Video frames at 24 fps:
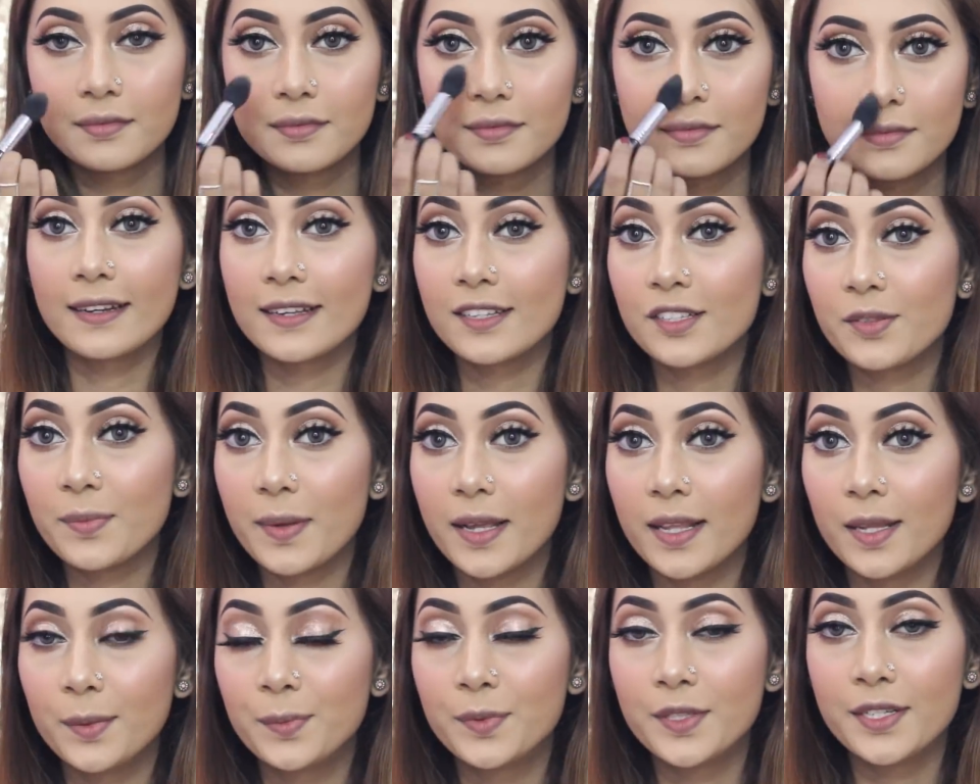And as
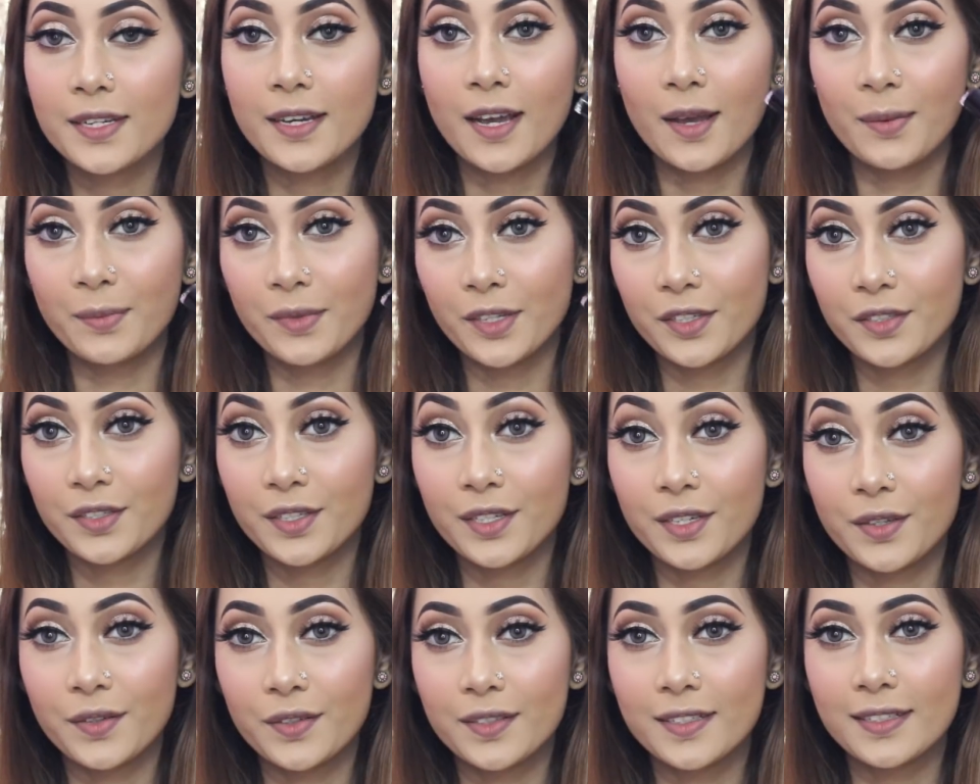my lipstick, I'm going
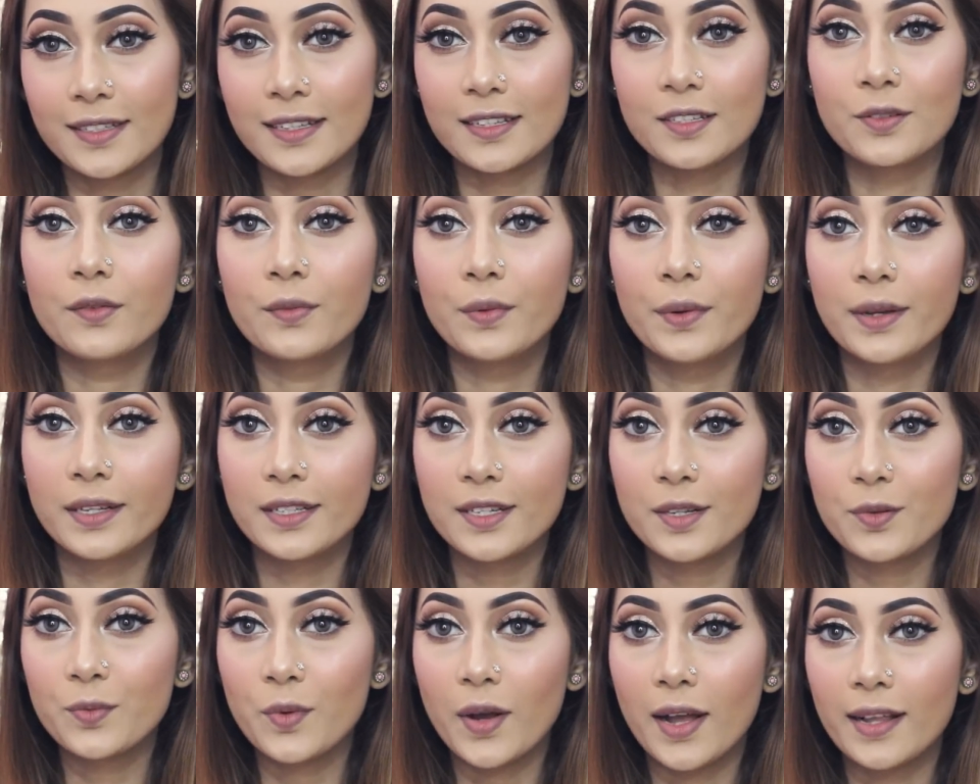to use this
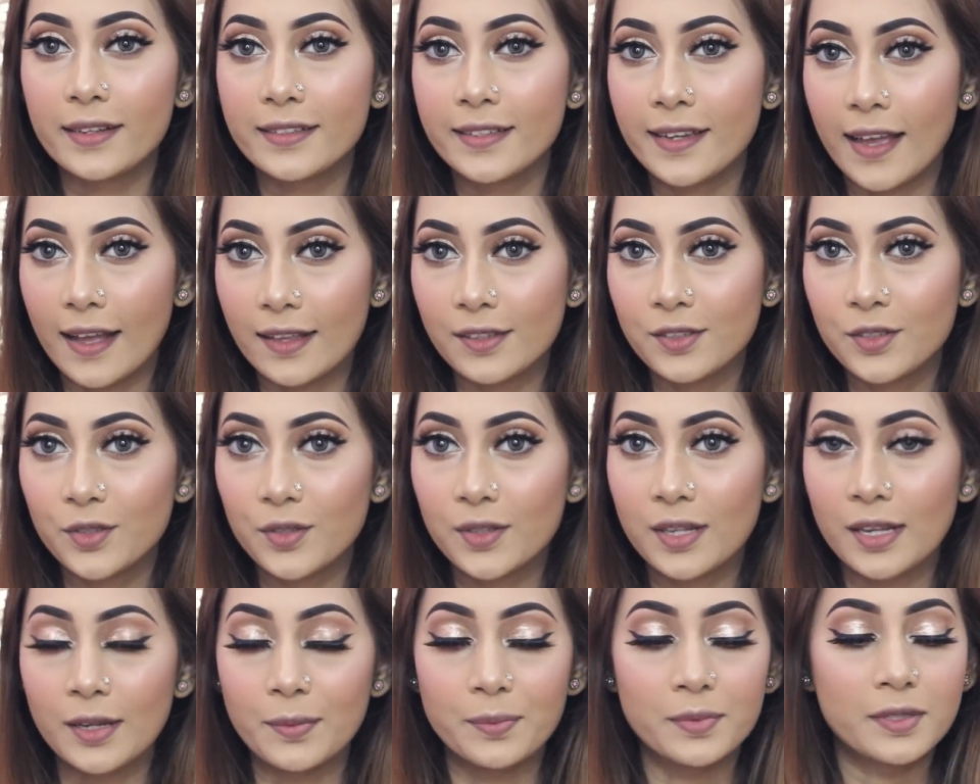Wet n Wild
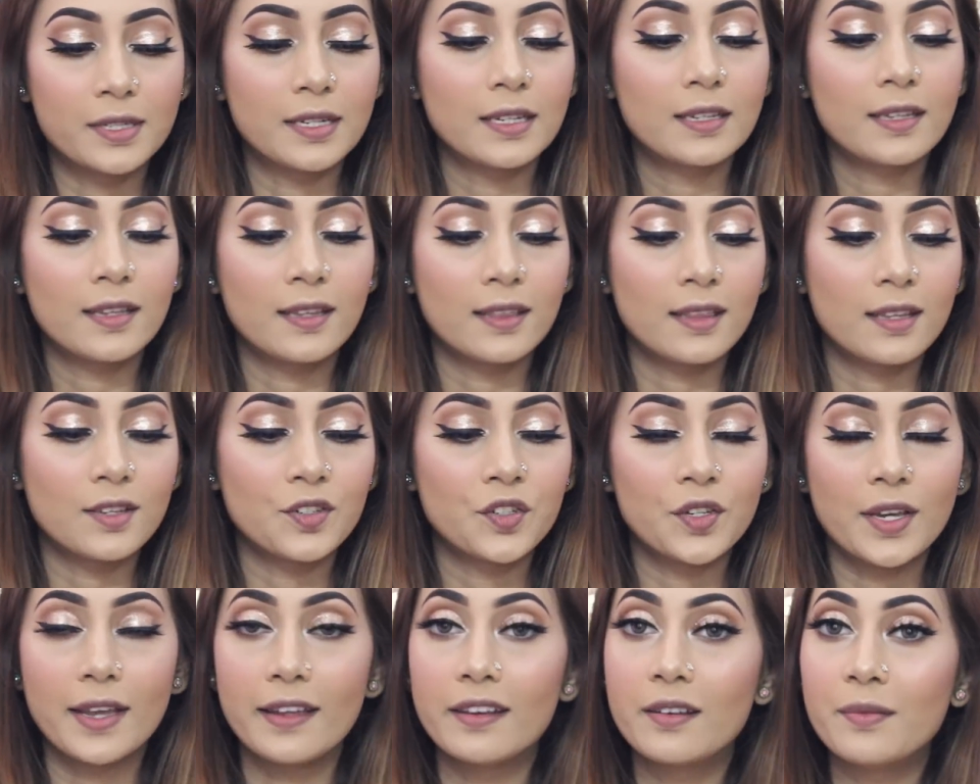Catsuit lipstick in
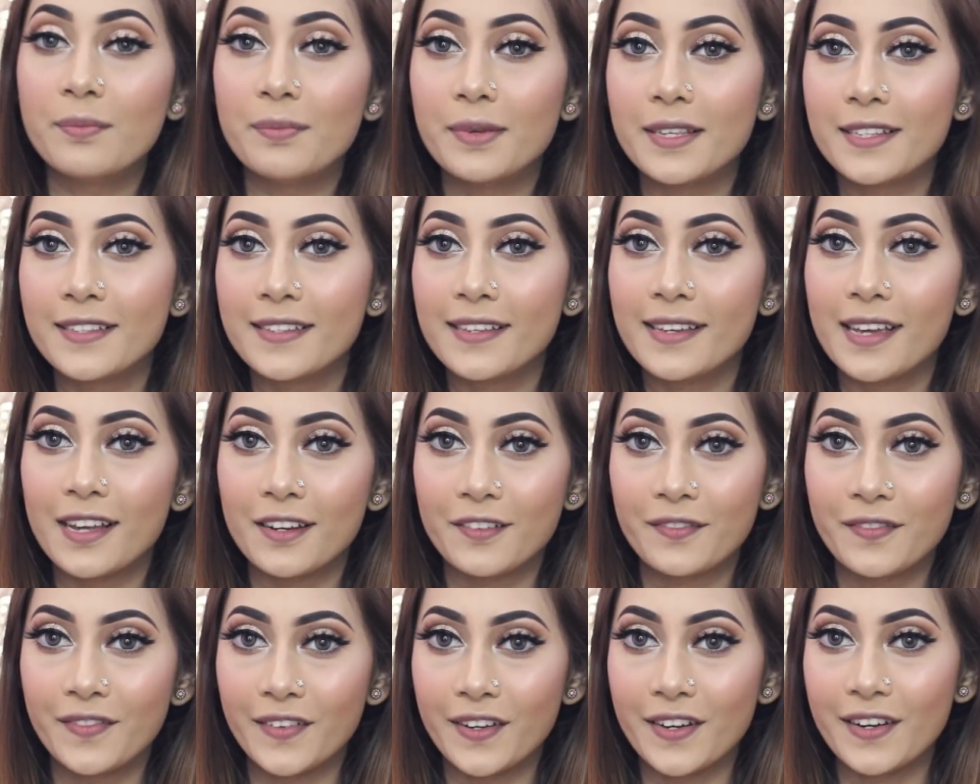the shade Missy
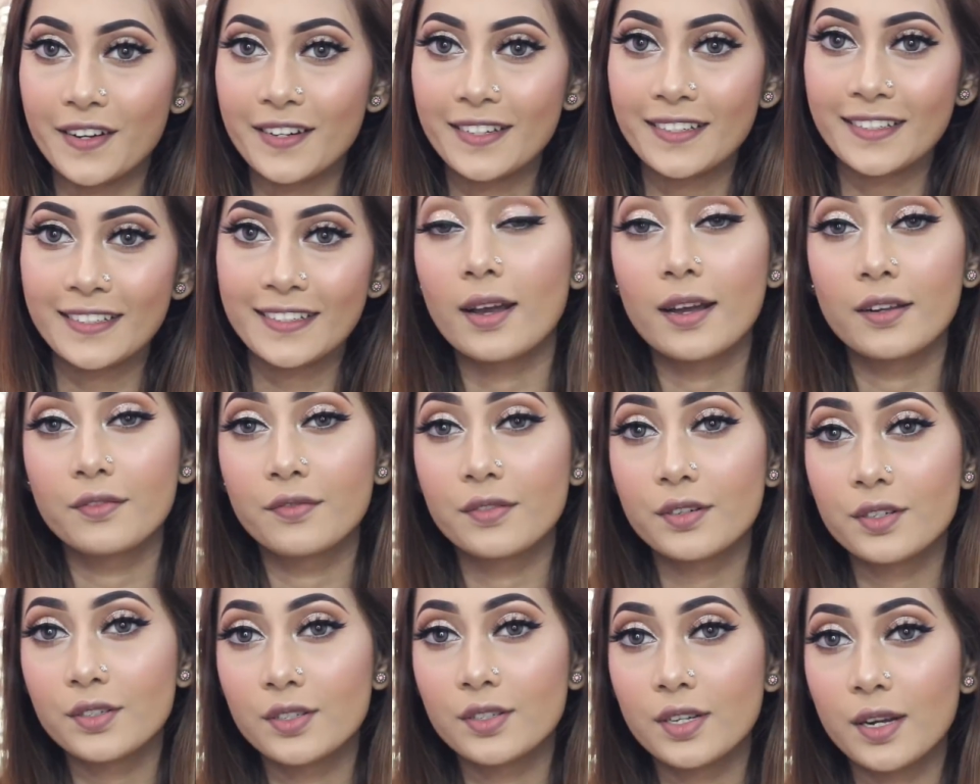and Fierce. At
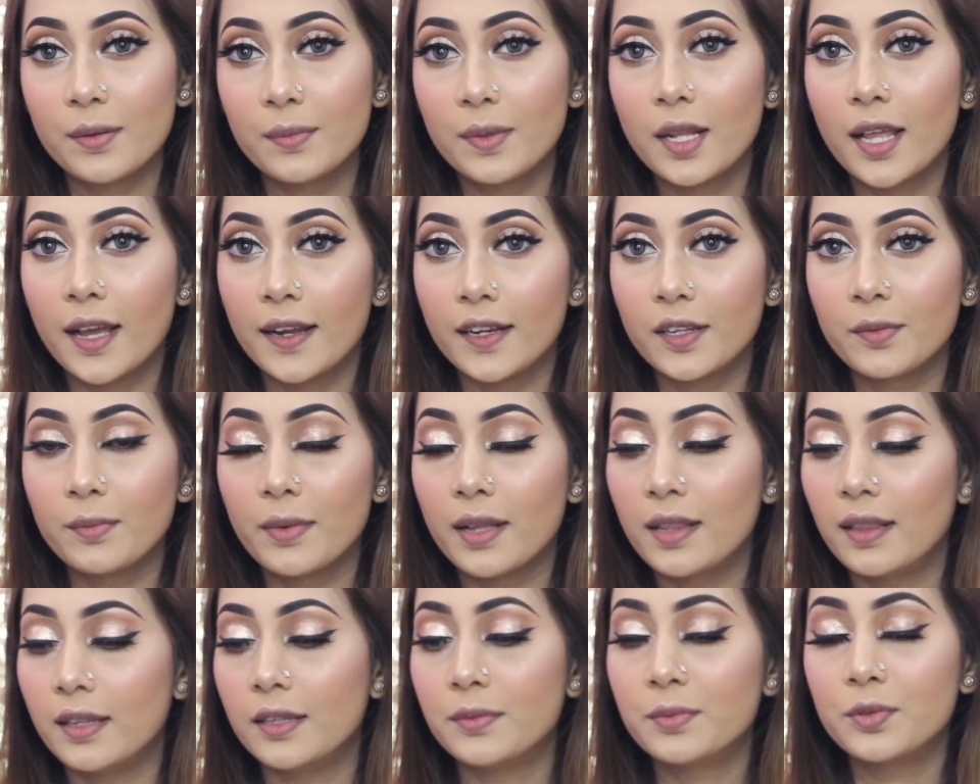first, I'm lining
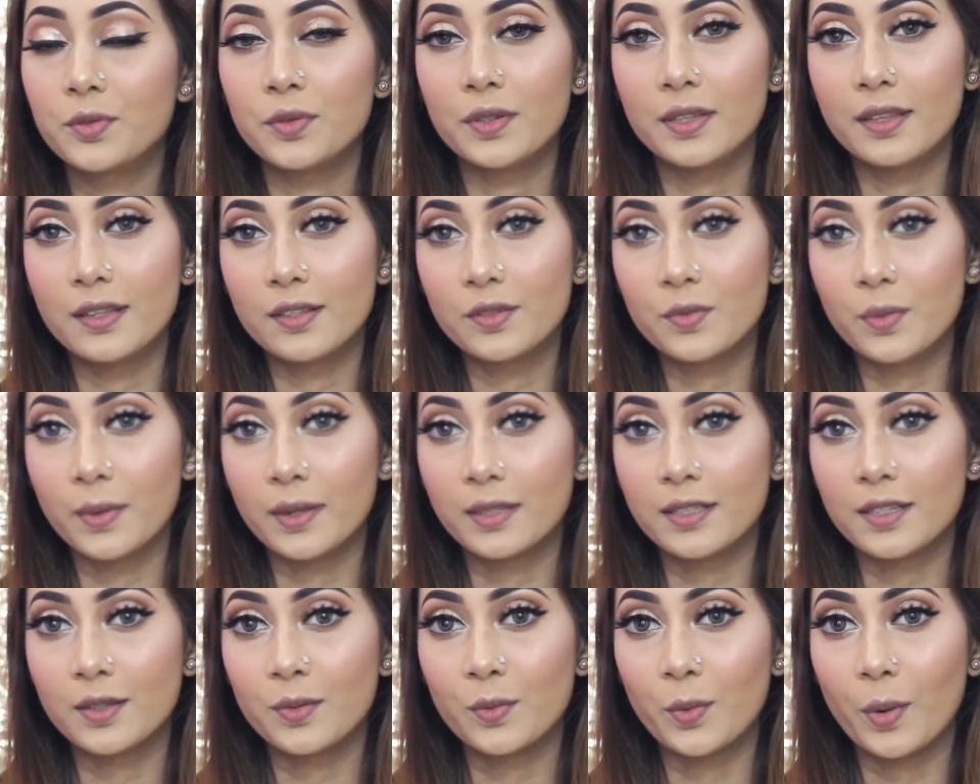my lips with this
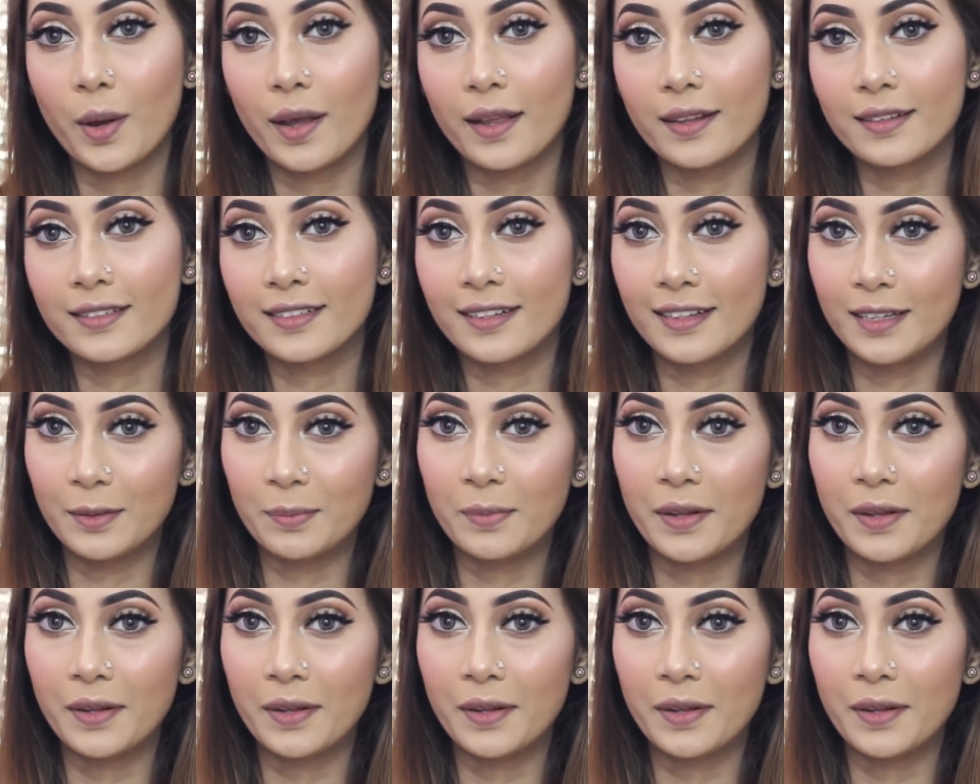Wet n Wild lip